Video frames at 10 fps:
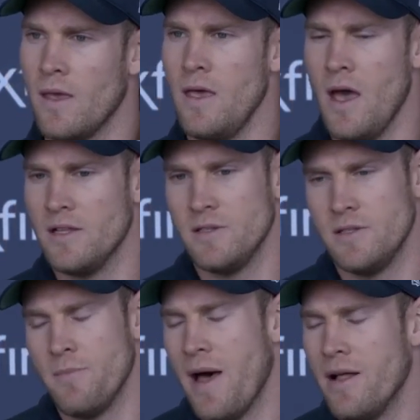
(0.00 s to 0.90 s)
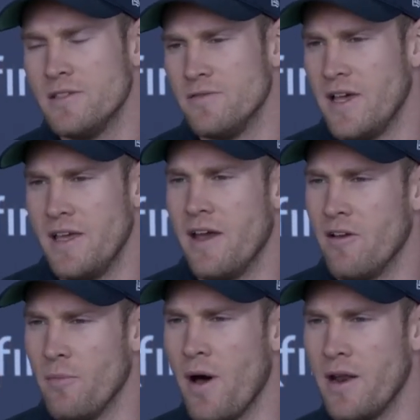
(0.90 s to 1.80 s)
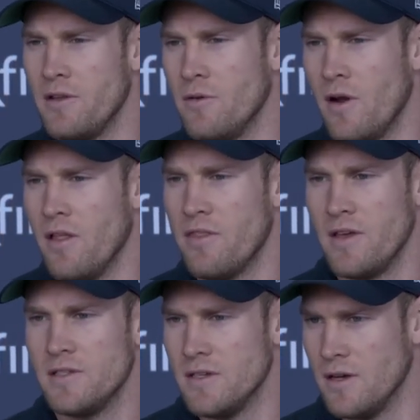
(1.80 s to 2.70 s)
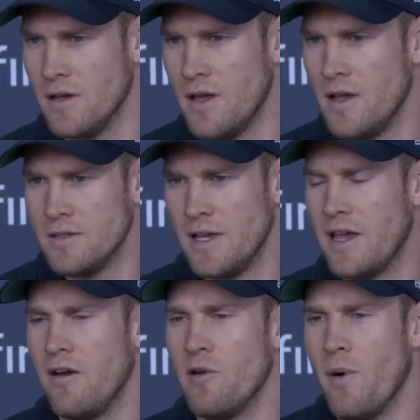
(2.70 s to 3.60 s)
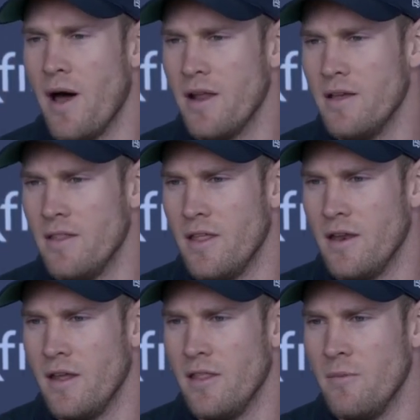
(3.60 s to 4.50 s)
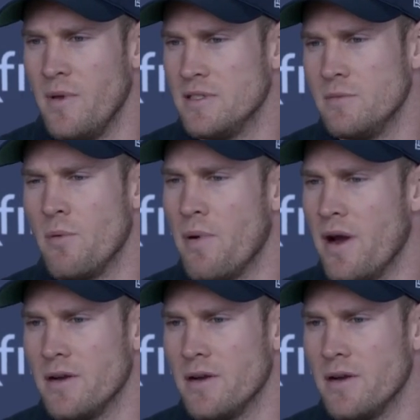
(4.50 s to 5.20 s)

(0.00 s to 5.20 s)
Yeah, it's it's a balance of taking care of the body, doing all the things uh, take care of your body and then and then mentally prepare.